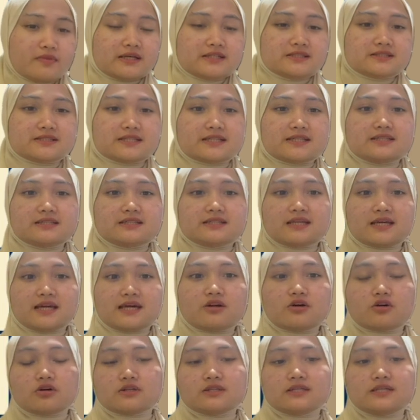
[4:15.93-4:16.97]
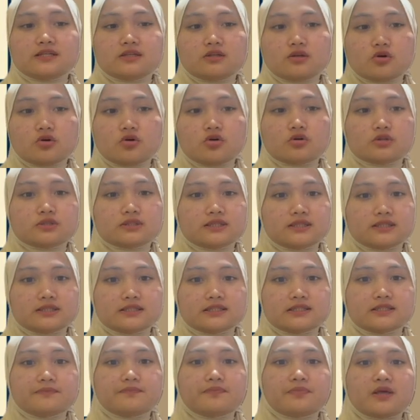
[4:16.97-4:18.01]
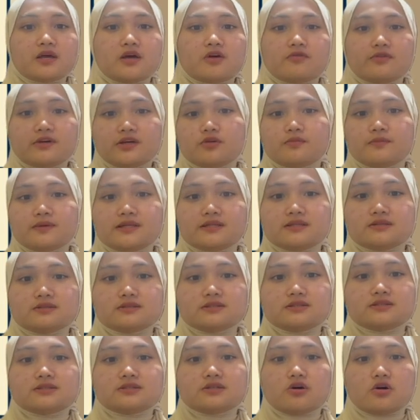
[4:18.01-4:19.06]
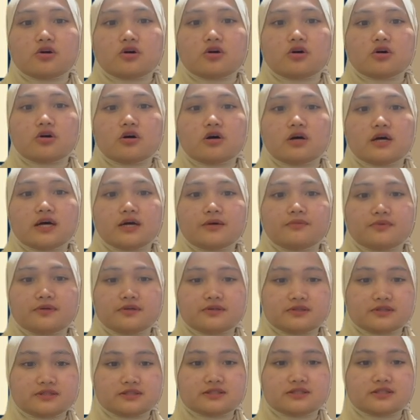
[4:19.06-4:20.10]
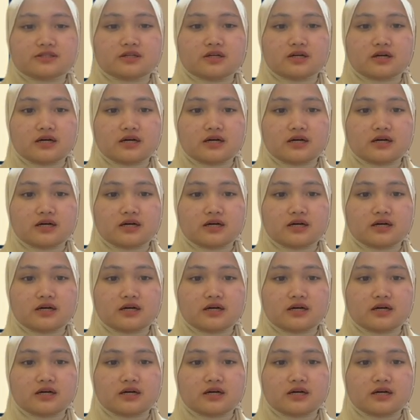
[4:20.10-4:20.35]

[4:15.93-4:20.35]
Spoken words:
Science can only know the phenomena or appearance